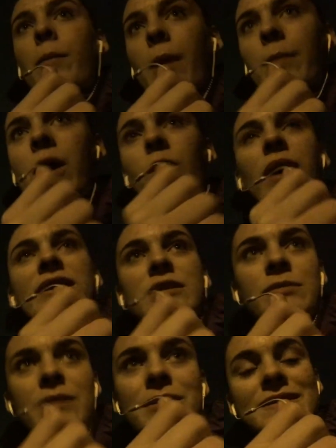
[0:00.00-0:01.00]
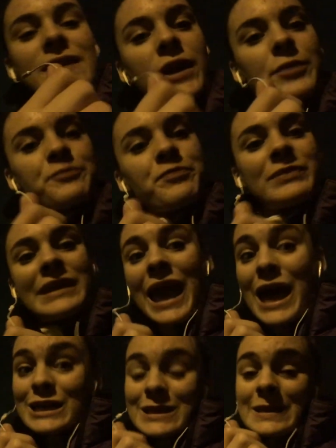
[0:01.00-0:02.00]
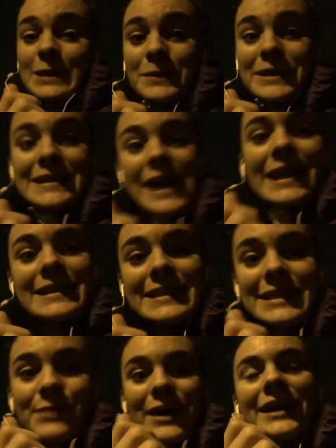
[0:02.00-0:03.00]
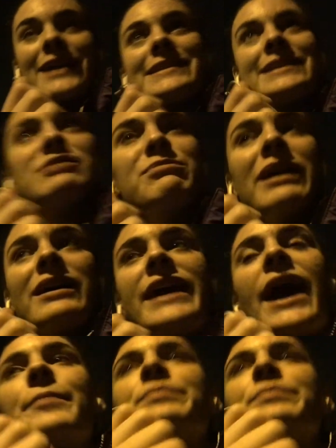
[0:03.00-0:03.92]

I'm on my way to babysitting. Super excited to see my cousins, but yeah,